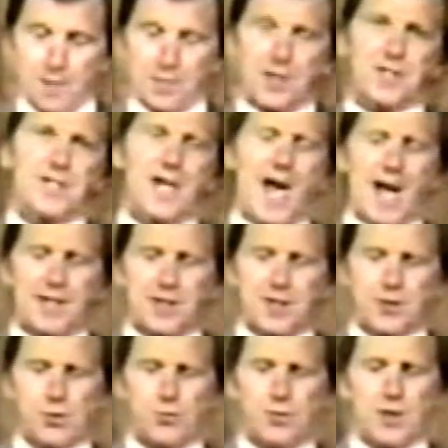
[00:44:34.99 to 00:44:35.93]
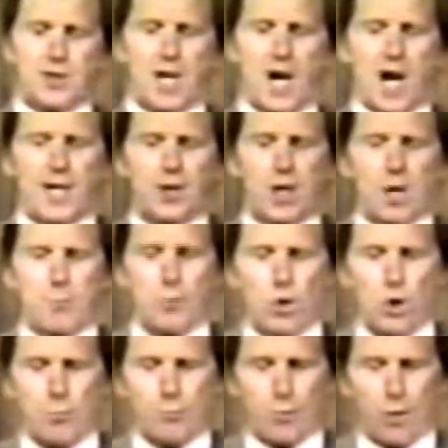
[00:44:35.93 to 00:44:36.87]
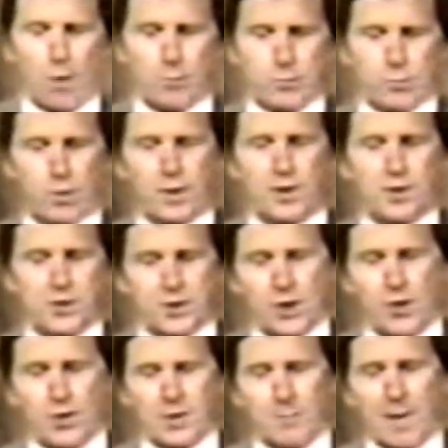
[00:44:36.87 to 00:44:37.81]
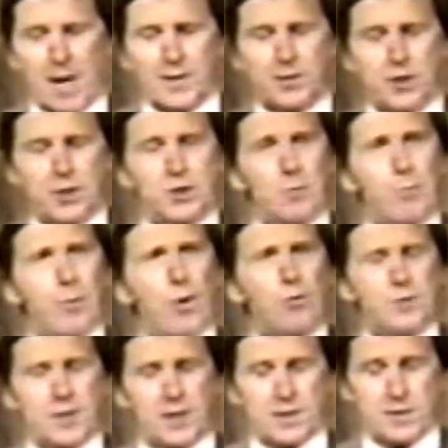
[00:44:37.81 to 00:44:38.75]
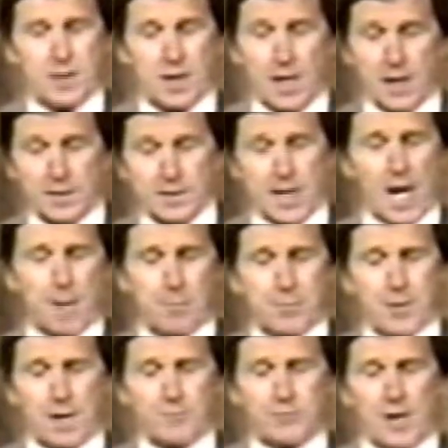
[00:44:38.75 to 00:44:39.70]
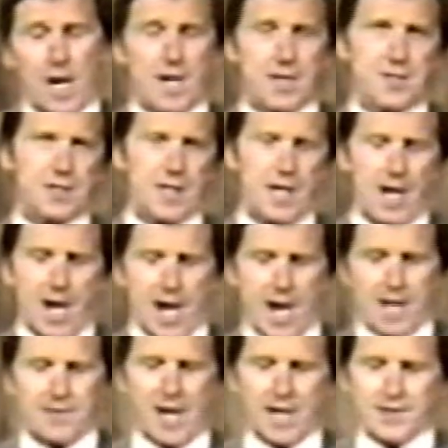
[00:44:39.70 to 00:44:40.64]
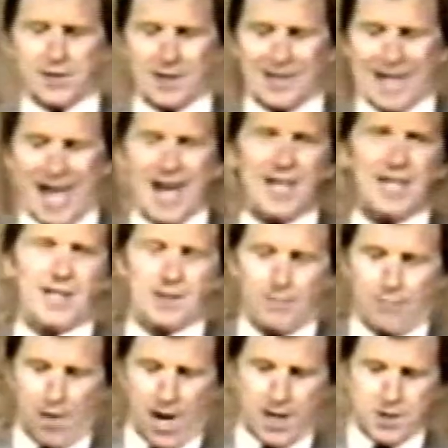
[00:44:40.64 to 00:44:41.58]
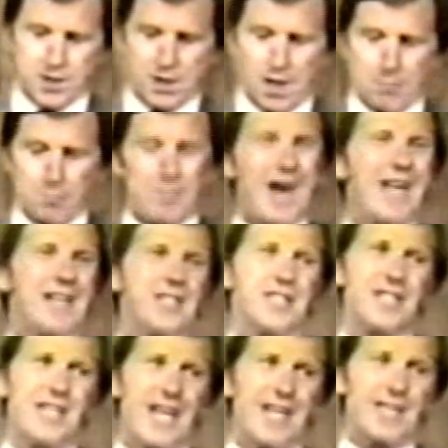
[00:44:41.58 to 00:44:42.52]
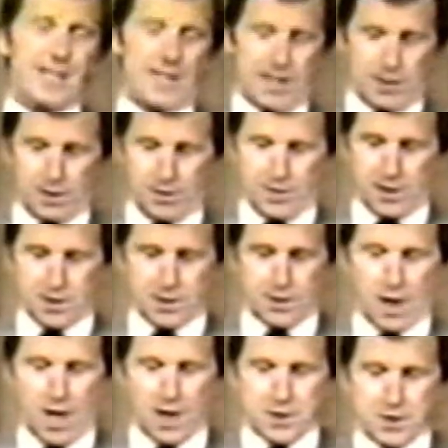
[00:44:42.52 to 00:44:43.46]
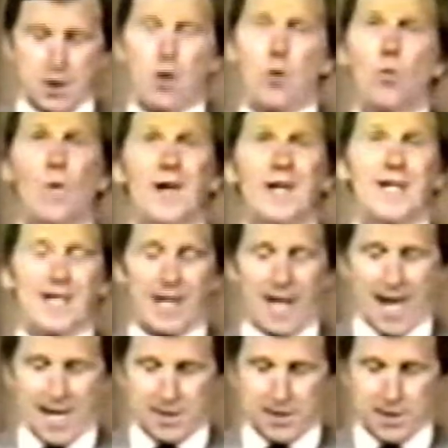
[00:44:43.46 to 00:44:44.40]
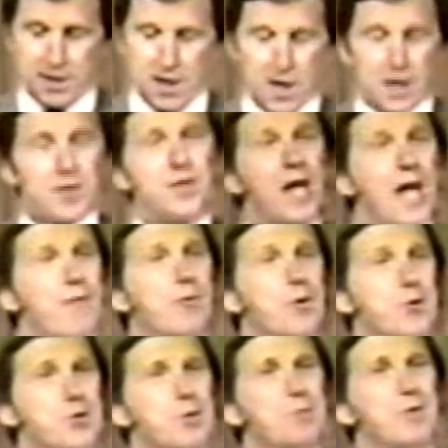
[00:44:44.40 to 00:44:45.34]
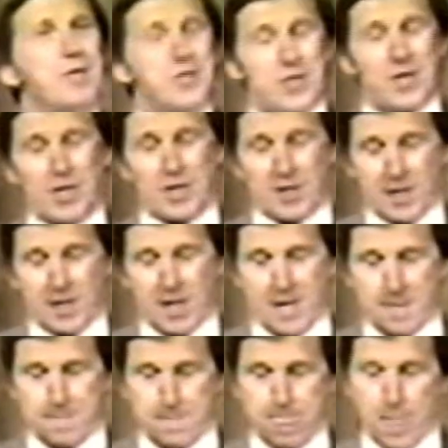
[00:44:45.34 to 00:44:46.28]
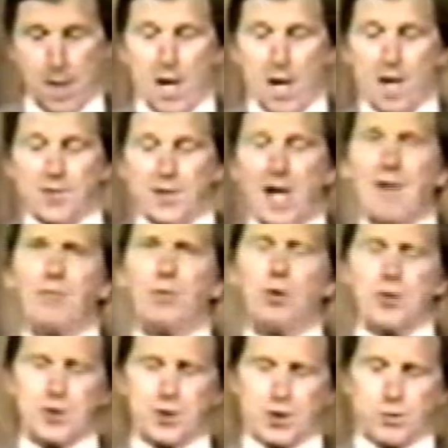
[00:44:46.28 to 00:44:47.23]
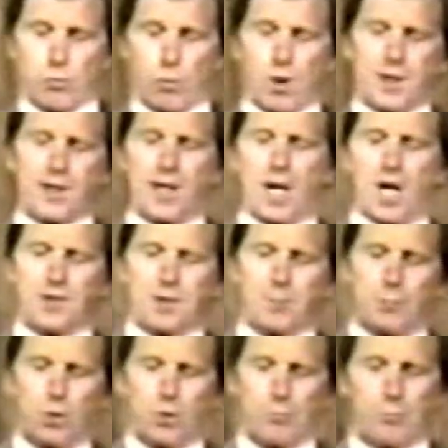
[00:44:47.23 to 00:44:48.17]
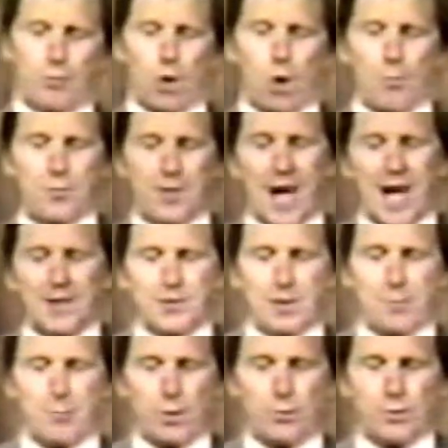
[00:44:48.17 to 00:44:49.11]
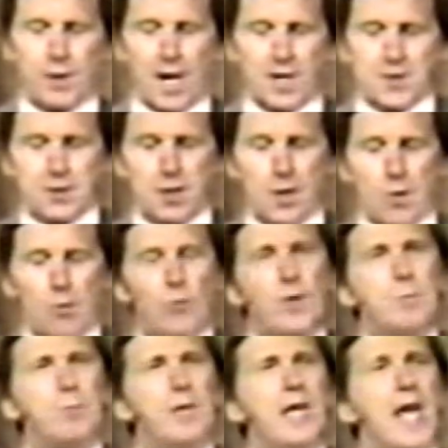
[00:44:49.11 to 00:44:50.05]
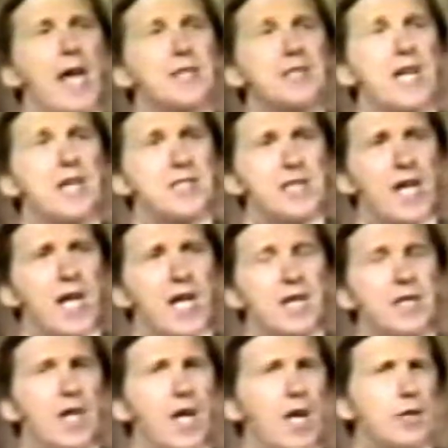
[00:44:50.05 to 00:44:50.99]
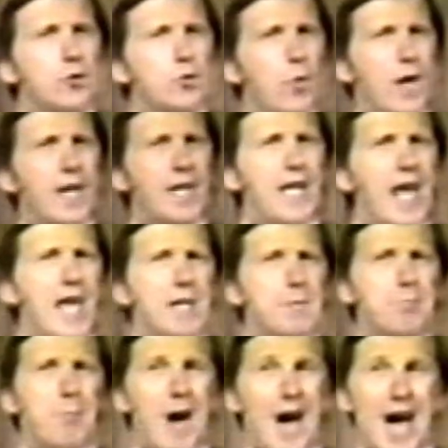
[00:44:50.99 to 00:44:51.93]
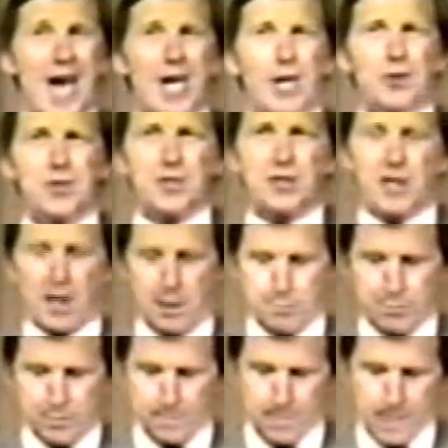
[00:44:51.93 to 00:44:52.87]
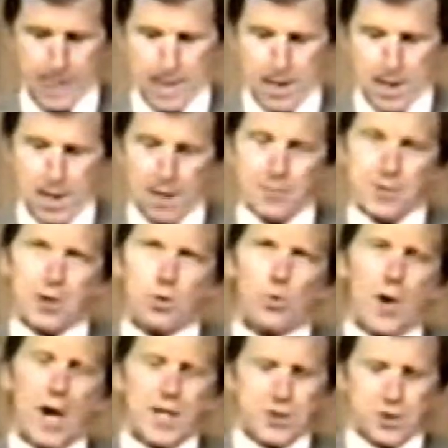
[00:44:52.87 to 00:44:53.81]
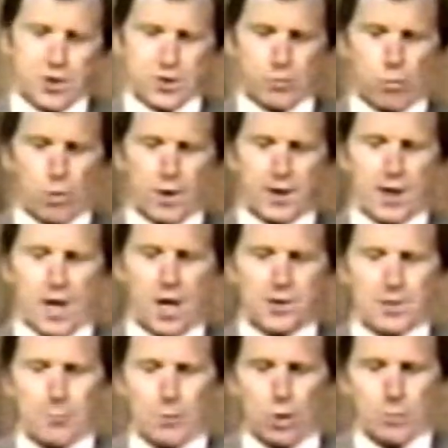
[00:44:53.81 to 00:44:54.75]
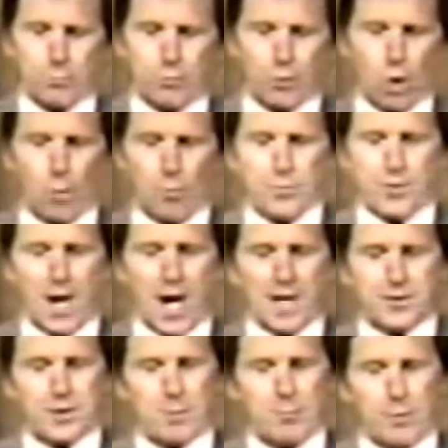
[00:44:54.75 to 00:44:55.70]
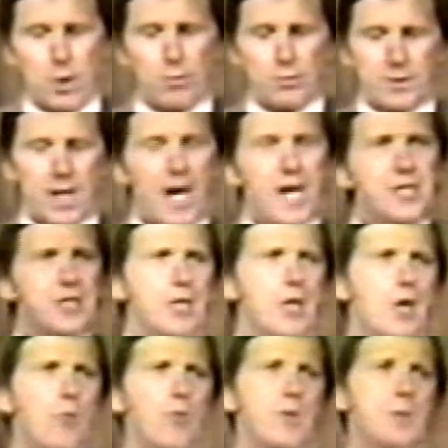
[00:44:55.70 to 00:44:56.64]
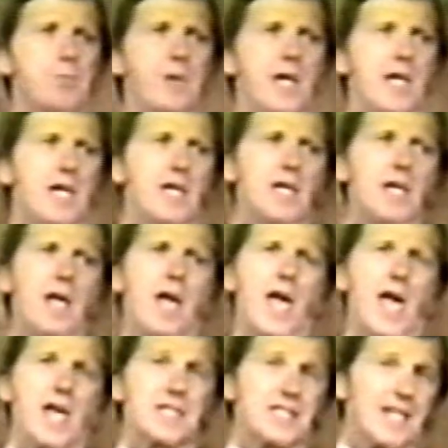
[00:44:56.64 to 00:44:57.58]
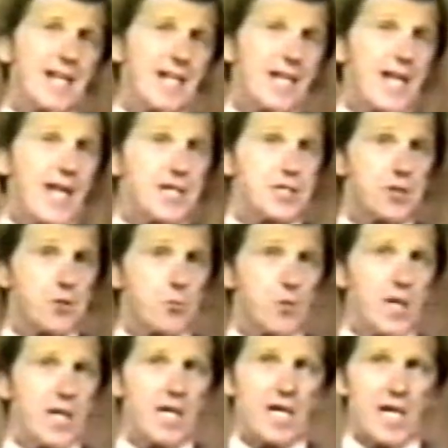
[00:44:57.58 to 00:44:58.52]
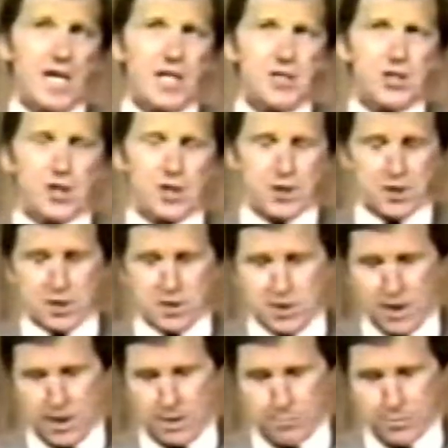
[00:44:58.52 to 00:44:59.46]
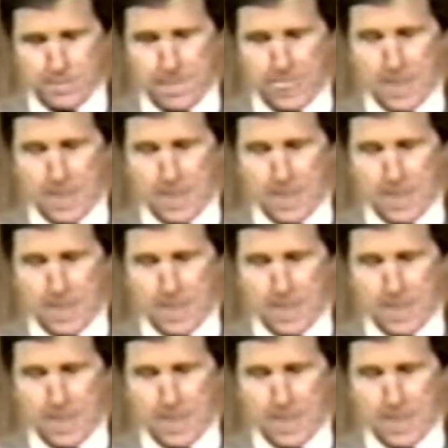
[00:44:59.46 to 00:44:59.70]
The scientists who designed our moon probes were concerned about the supposed depth of dust, and that the landing device might sink into this dust when it landed, never to be seen again. The evolutionists working on the moon probe thought the moon dust would be, as I said, 28 miles deep. The creationists working on the moon probe thought the moon dust would be as little as 3 inches deep.